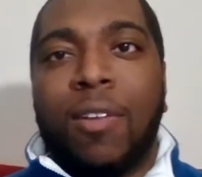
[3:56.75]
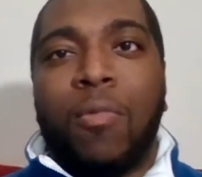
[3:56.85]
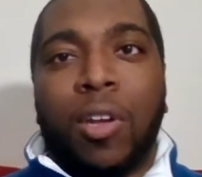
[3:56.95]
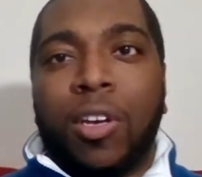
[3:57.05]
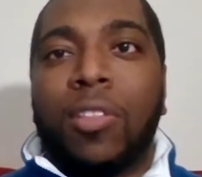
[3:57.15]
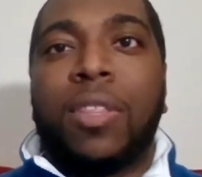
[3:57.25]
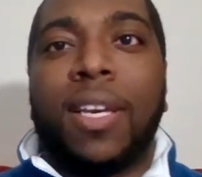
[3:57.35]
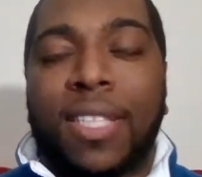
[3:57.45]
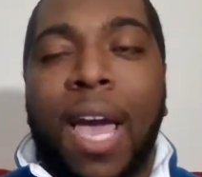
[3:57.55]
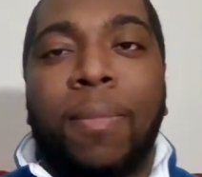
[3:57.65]
When good
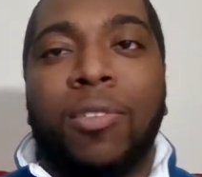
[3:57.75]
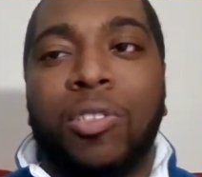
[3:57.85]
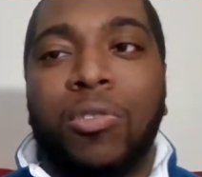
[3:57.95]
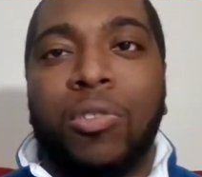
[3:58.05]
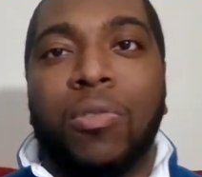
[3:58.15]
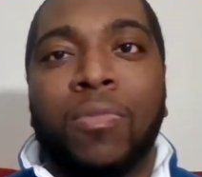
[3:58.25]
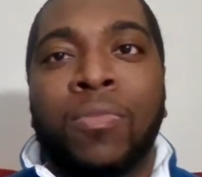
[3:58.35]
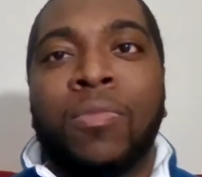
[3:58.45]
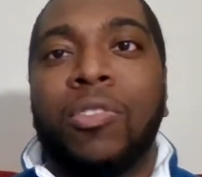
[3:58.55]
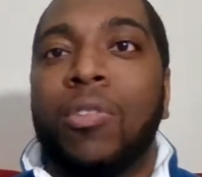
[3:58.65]
things happen to you,
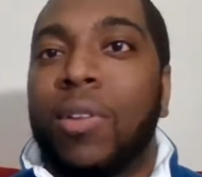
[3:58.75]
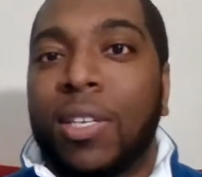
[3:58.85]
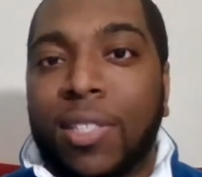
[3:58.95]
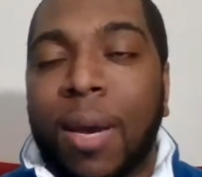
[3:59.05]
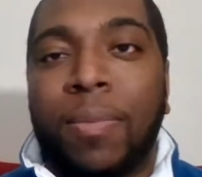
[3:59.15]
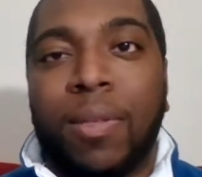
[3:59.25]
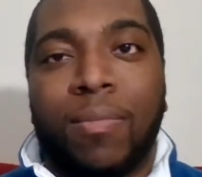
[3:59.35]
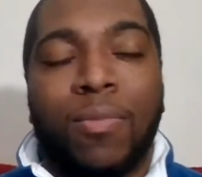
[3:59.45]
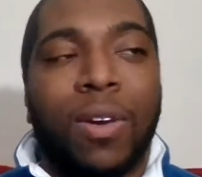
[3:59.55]
you don't accept them.